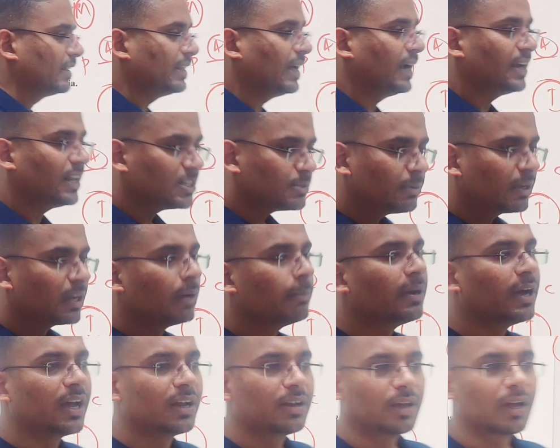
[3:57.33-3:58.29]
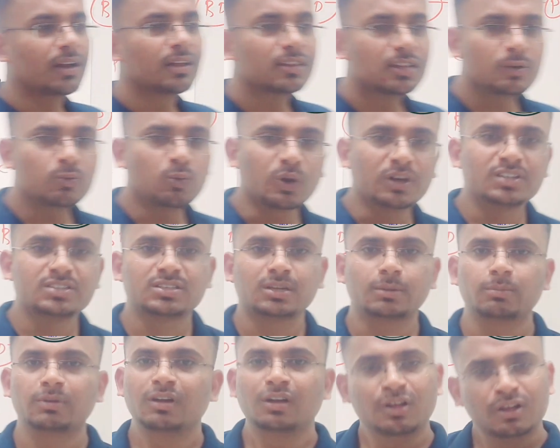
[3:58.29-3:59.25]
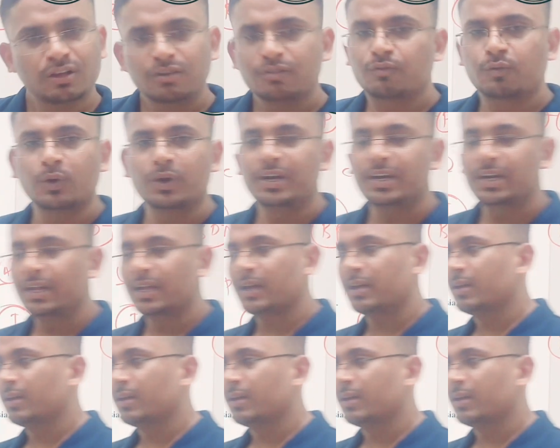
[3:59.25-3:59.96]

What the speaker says: That has become another worrisome for India.